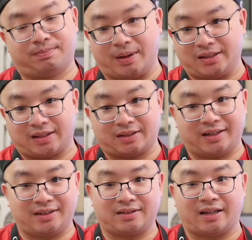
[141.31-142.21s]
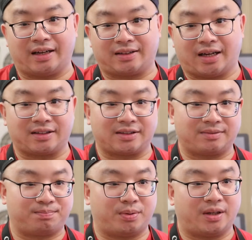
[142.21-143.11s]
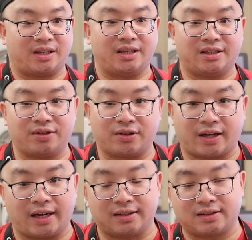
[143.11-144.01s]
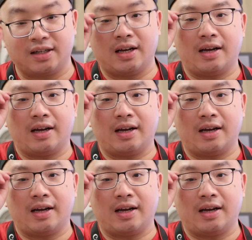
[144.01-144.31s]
Basically, like, that's pretty easy to guess.